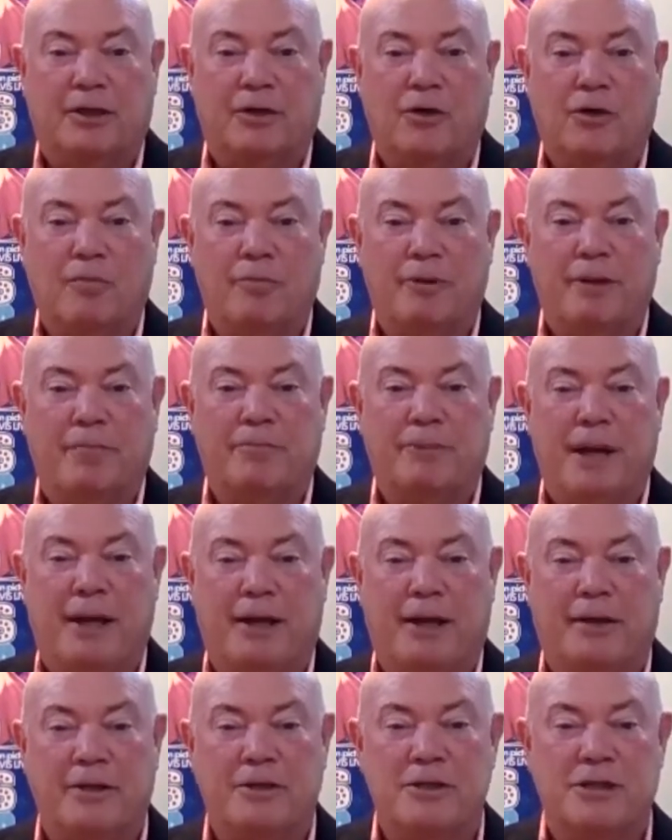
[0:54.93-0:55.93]
or been
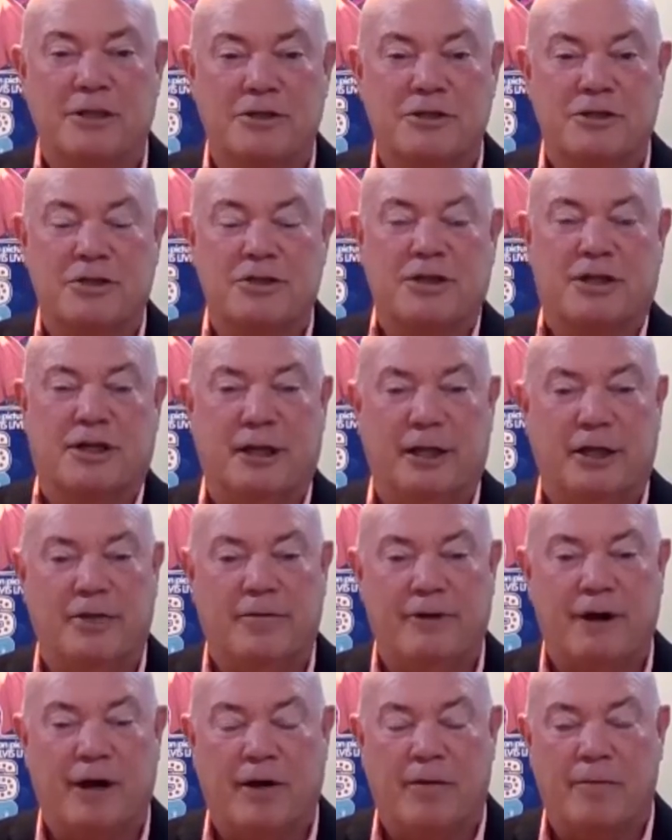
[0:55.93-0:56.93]
paying attention to any
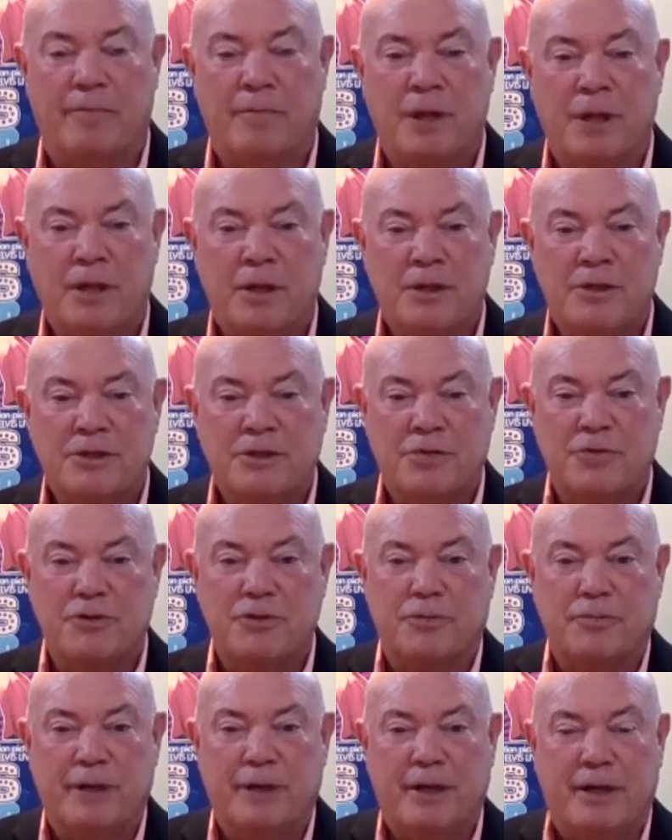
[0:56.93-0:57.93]
of our
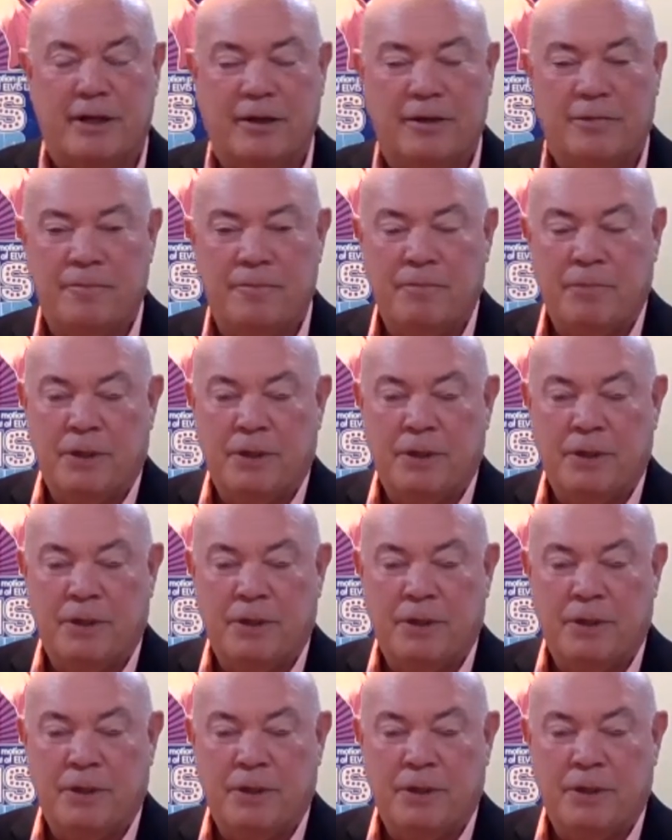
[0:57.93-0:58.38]
social media,